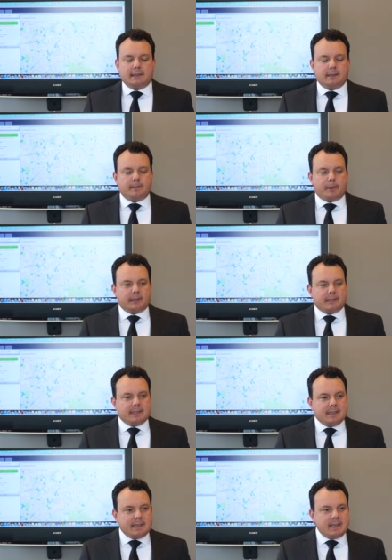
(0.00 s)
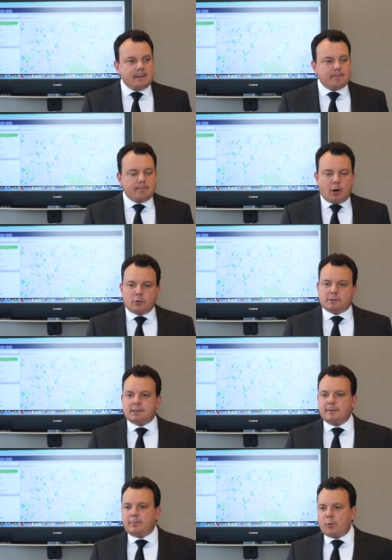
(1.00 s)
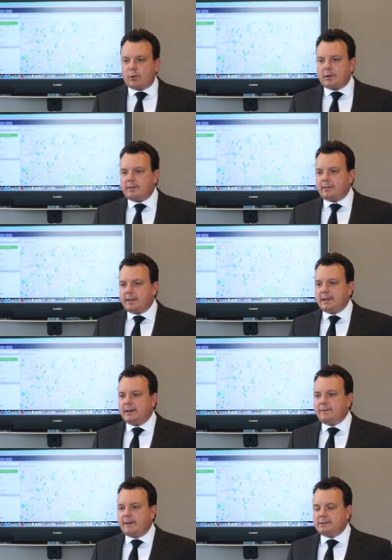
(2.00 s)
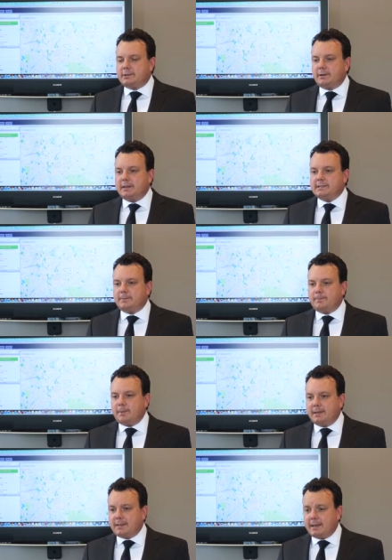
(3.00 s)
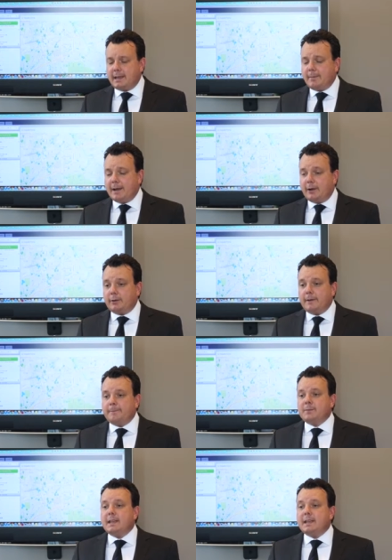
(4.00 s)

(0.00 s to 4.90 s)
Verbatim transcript: The, but the most important thing an investor needs to be thinking about